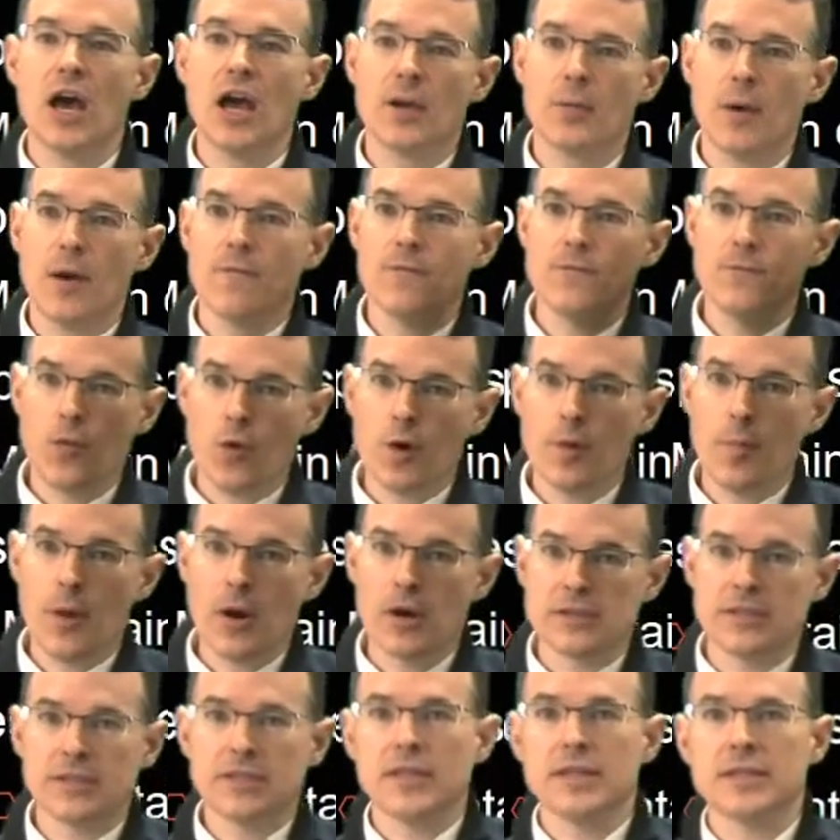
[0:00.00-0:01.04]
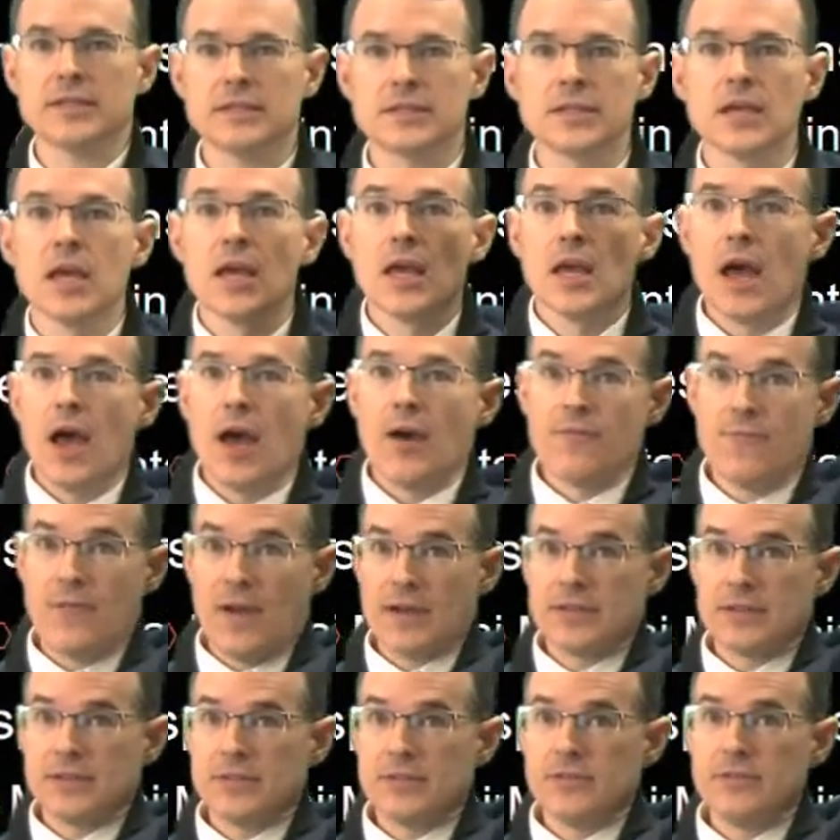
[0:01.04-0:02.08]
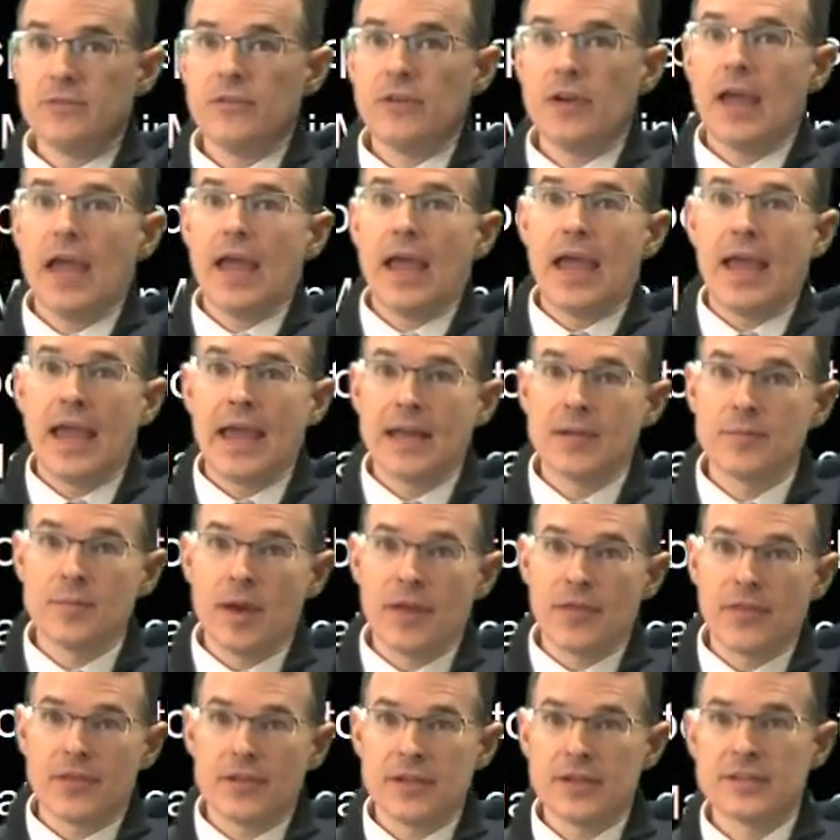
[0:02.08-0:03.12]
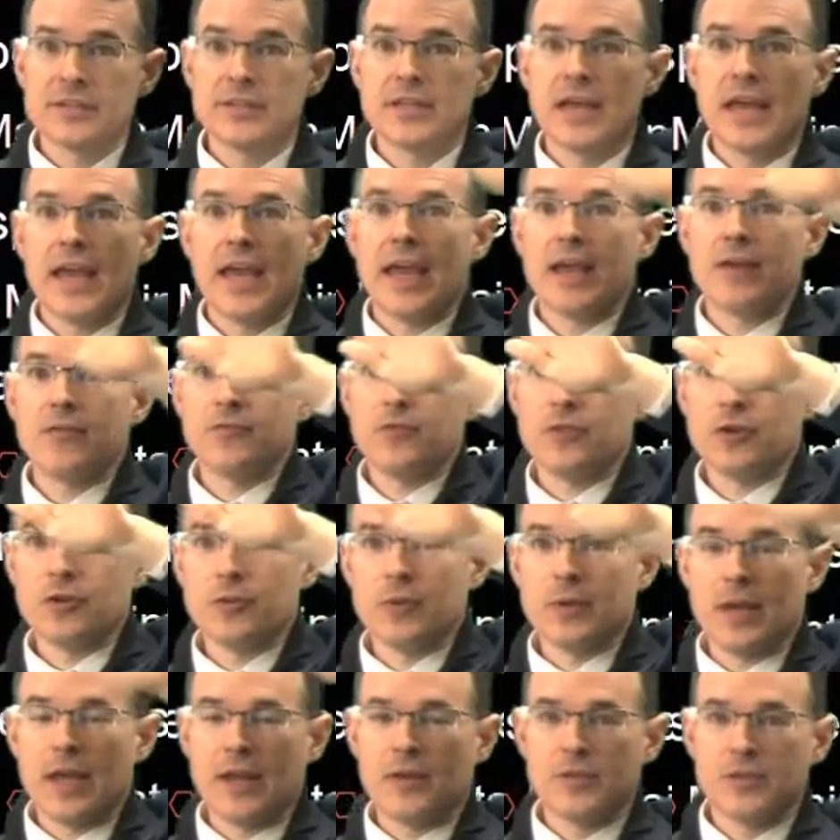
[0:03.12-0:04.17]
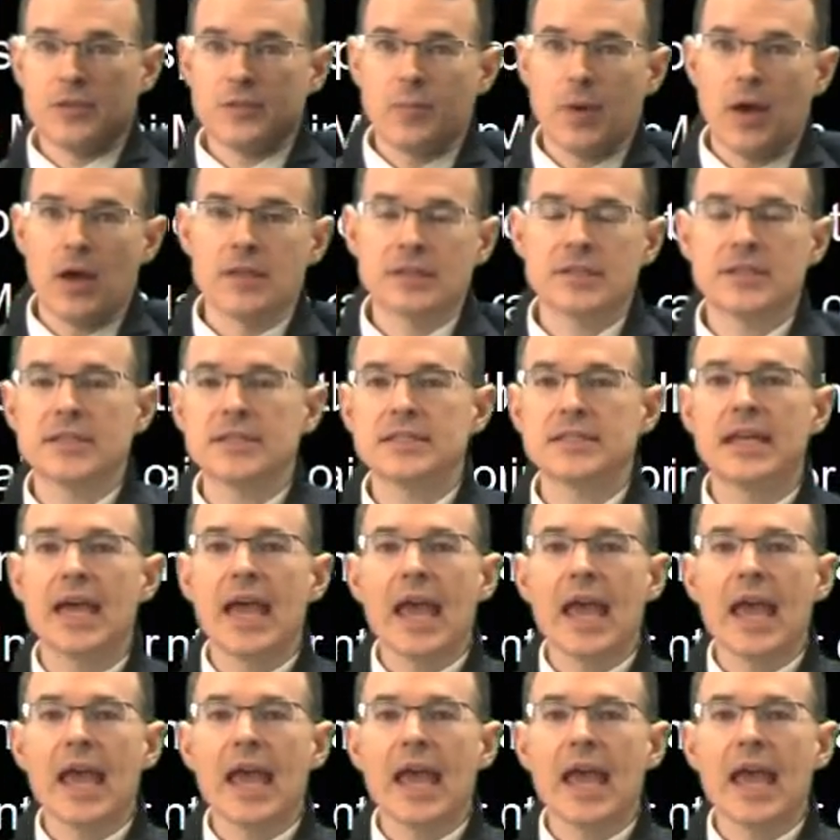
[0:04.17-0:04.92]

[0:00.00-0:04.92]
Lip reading: about 4 parts of this: effective and methods and frequent and responses.